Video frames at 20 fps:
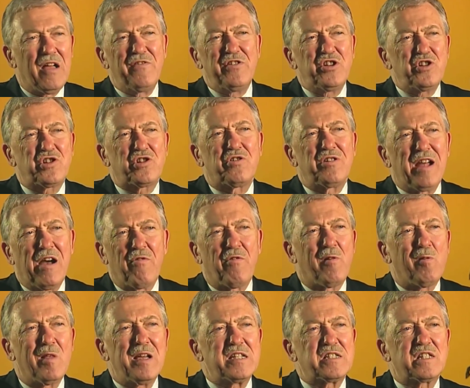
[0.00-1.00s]
I mean, just go down
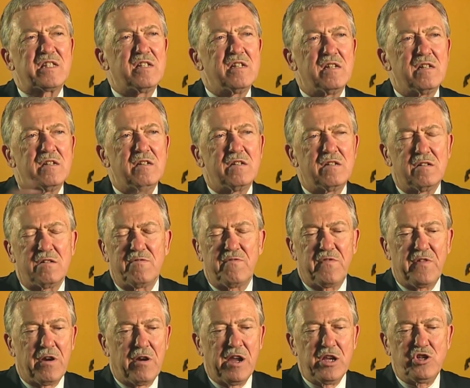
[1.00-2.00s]
the list. Uh,
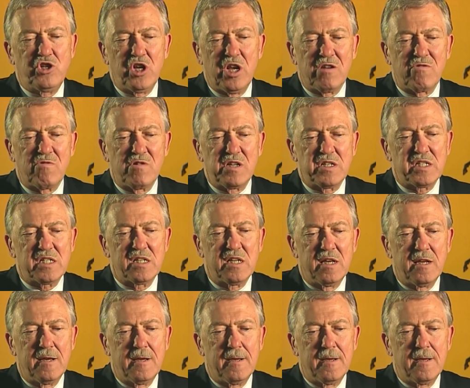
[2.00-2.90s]
very generous.